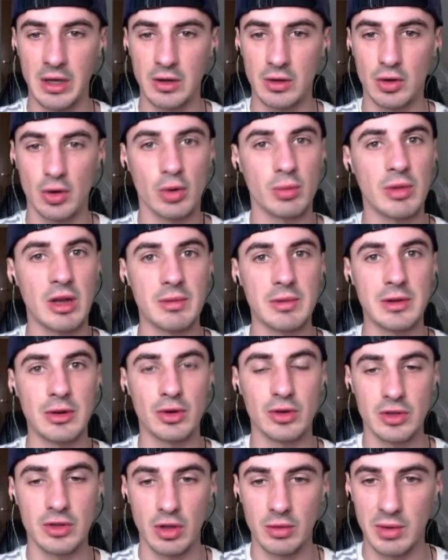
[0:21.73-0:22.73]
or maybe
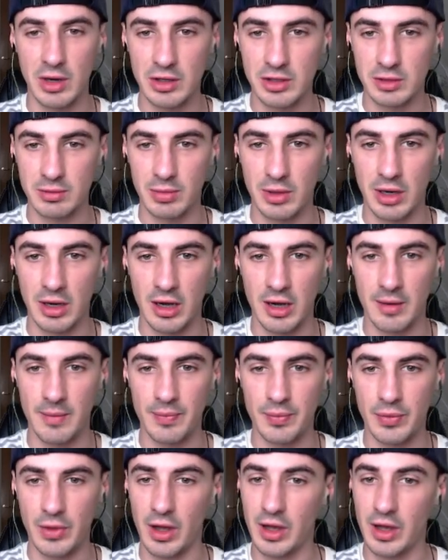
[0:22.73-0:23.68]
not so much, but